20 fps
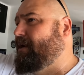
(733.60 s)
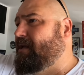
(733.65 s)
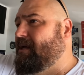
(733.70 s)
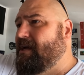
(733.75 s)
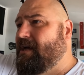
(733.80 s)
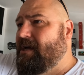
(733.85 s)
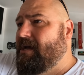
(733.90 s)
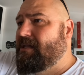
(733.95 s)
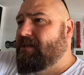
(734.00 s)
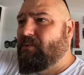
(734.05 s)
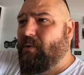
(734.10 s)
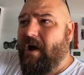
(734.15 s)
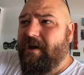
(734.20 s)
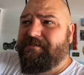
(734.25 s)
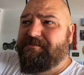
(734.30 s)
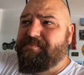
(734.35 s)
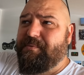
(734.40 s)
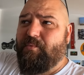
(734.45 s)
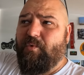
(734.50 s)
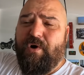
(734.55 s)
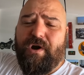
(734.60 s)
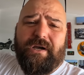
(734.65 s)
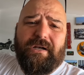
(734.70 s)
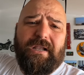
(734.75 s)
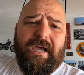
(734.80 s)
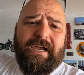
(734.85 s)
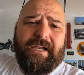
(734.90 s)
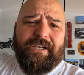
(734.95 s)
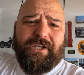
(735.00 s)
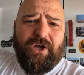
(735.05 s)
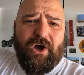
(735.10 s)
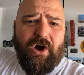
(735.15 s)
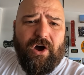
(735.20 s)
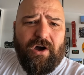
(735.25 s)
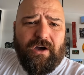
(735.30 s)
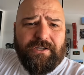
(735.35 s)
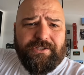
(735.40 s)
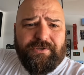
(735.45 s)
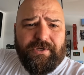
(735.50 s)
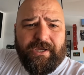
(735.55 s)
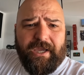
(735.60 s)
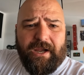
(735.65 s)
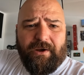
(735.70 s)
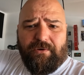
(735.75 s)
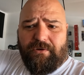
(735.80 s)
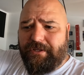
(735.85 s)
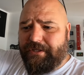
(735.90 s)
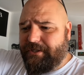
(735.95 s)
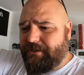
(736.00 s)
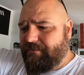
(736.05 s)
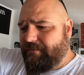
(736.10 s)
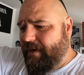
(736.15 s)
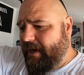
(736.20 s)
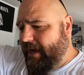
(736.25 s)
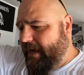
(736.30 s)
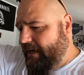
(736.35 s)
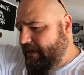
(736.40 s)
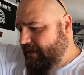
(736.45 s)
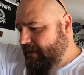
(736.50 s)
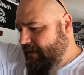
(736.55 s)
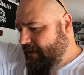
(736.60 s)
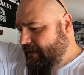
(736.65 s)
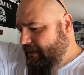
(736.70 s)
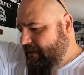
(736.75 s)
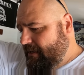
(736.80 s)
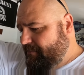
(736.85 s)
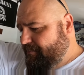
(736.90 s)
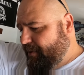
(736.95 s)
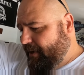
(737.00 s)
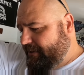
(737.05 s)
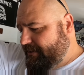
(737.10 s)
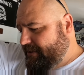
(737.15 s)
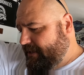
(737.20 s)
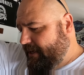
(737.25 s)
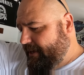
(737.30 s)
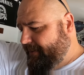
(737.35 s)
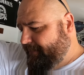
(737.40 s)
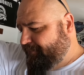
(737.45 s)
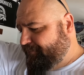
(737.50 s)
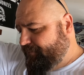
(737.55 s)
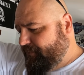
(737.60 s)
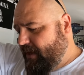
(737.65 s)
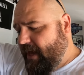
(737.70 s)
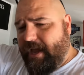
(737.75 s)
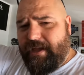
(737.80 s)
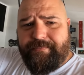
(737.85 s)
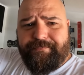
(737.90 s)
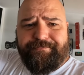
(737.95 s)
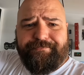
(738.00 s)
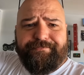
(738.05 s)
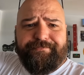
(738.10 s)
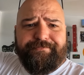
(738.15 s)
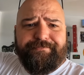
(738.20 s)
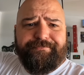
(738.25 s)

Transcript: but the wife's been working like a dog, so I can't really do that. But yeah,